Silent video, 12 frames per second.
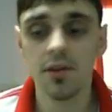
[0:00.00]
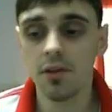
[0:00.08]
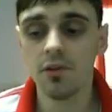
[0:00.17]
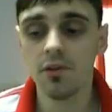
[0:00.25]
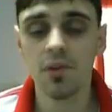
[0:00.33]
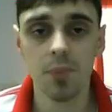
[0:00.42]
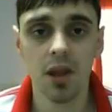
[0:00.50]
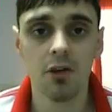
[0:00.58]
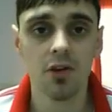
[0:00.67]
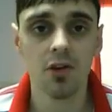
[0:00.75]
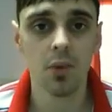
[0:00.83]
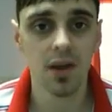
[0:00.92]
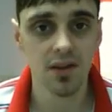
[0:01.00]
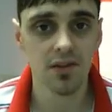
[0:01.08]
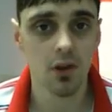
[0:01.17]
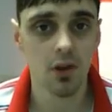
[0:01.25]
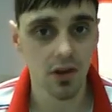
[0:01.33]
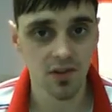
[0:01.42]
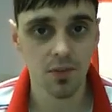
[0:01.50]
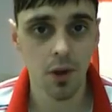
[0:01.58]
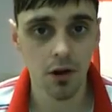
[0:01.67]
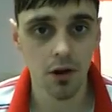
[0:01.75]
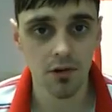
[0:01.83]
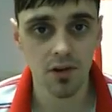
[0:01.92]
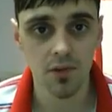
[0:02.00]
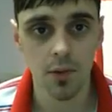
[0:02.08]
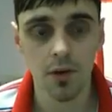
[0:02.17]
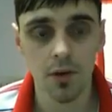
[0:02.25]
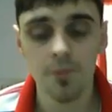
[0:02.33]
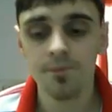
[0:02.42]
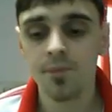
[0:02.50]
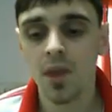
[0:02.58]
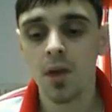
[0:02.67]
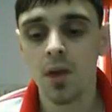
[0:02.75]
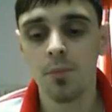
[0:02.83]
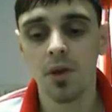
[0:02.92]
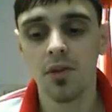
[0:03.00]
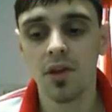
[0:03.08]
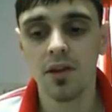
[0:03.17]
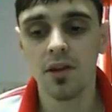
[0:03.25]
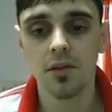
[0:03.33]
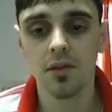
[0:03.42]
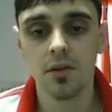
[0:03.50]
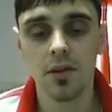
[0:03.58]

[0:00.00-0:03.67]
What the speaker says: there is a period where they start expiring as well. But the